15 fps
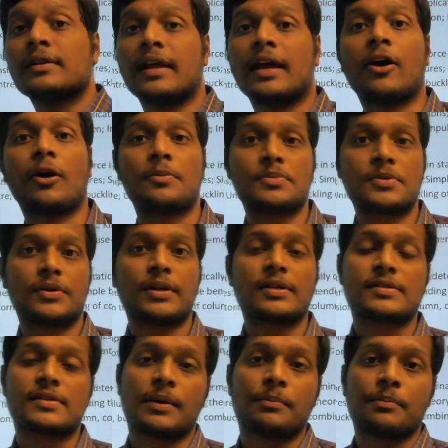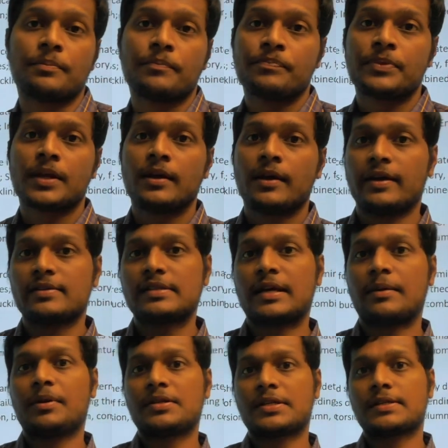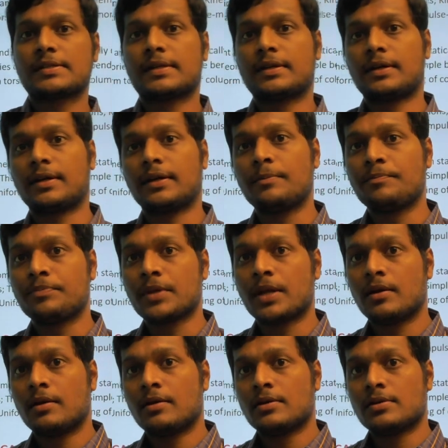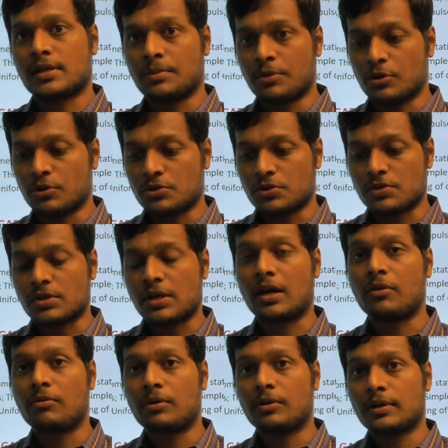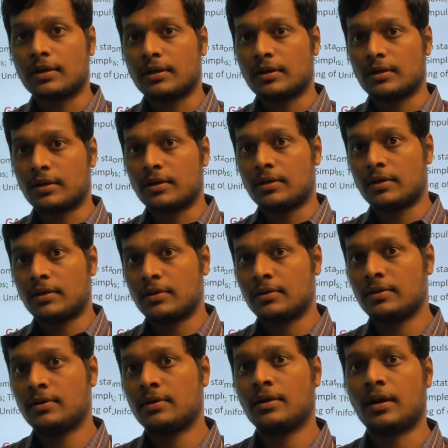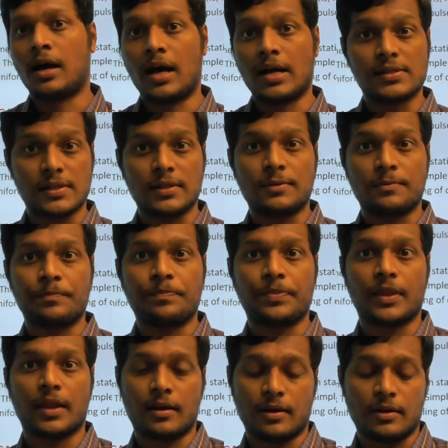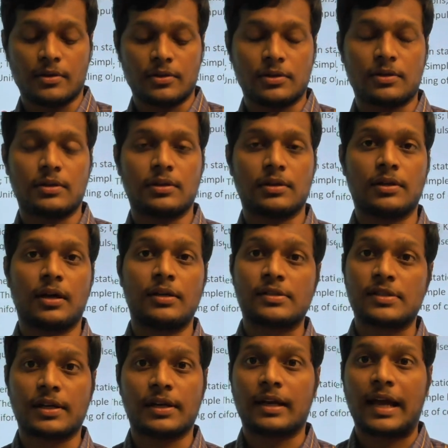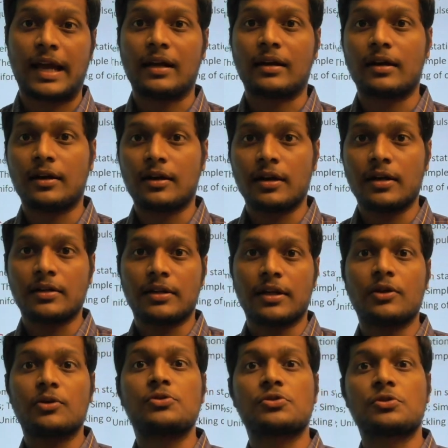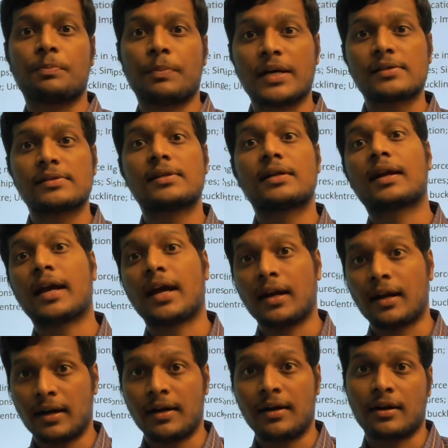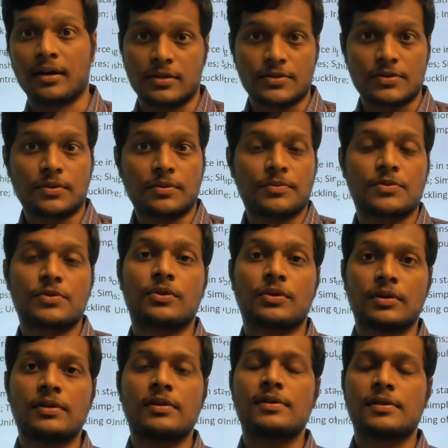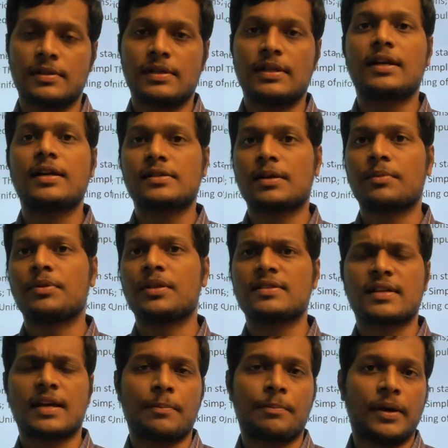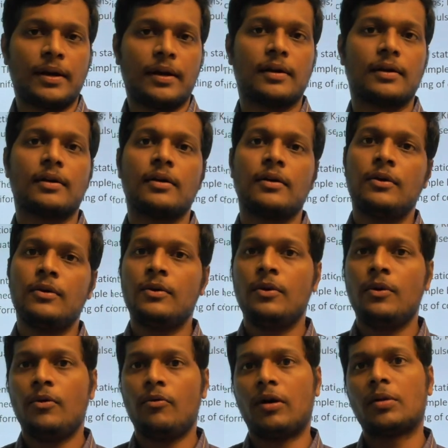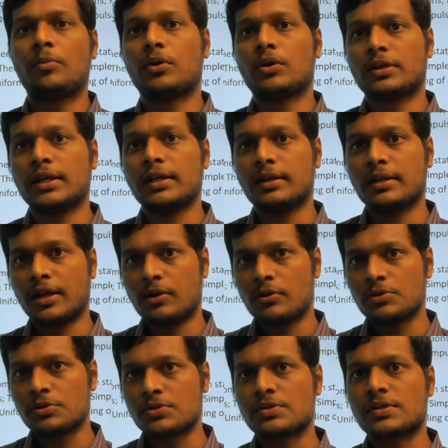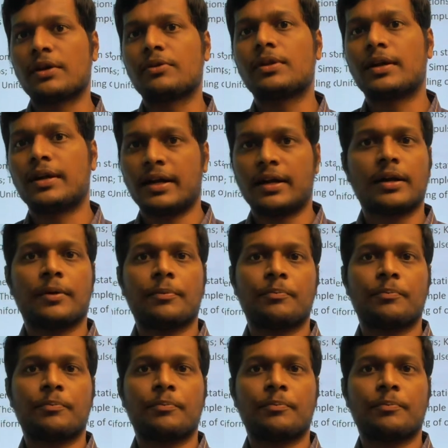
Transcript: have observed in some examination center some used to solve the answer uh, answer in calculator and they used to pass that calculator also. So the, there are some things happened and one more thing they used to save the data